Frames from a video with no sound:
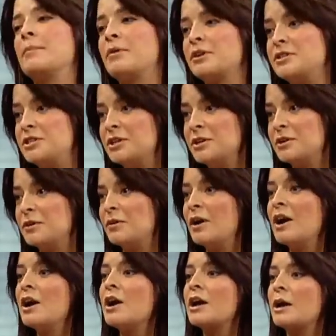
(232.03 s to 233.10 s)
Number two,
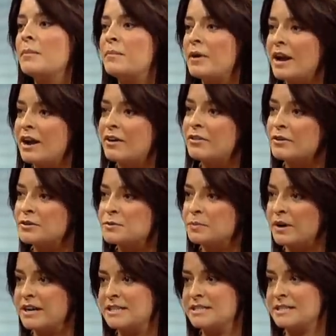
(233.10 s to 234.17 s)
compare those
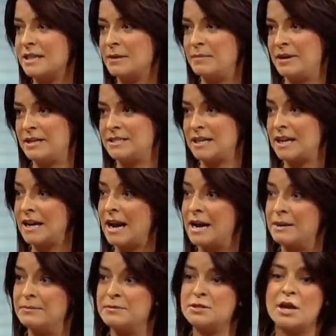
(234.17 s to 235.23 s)
prices on the big ticket
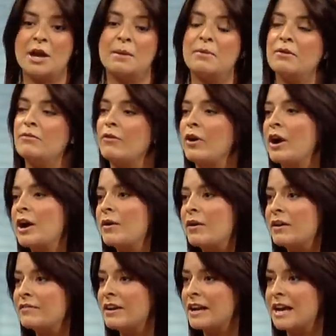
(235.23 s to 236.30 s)
items. Before I go
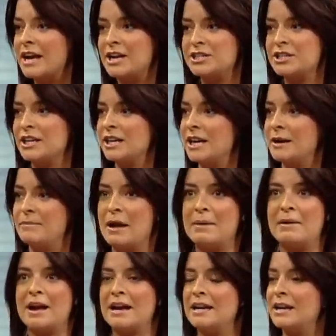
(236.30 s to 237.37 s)
on vacation and
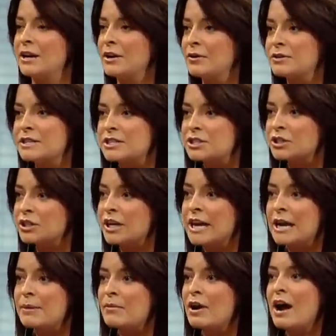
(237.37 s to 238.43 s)
maybe I need a new digital
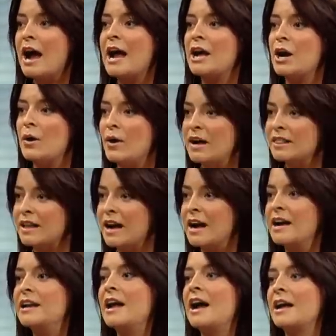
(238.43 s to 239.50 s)
camera, I go
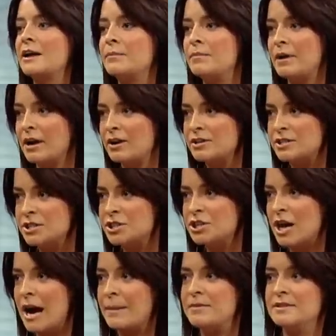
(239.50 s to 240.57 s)
online, I comparison
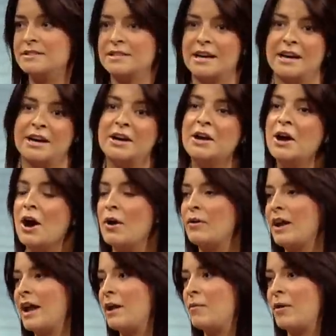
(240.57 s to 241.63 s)
shop and say,
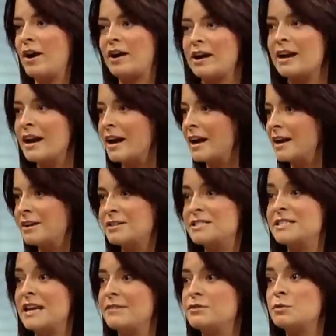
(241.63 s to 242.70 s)
okay, where I
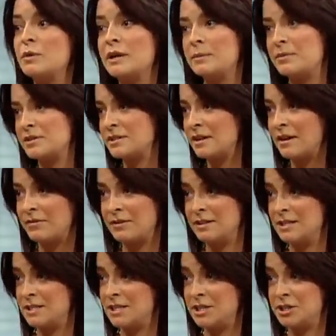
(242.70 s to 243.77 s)
save 20% off of
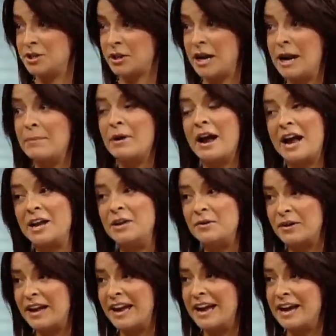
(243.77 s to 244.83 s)
this digital camera? And you
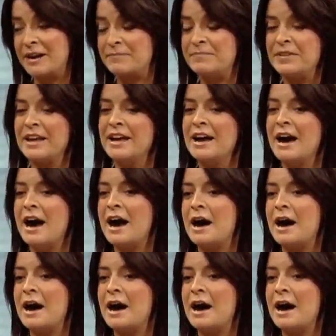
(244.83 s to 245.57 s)
can. Mm -hmm.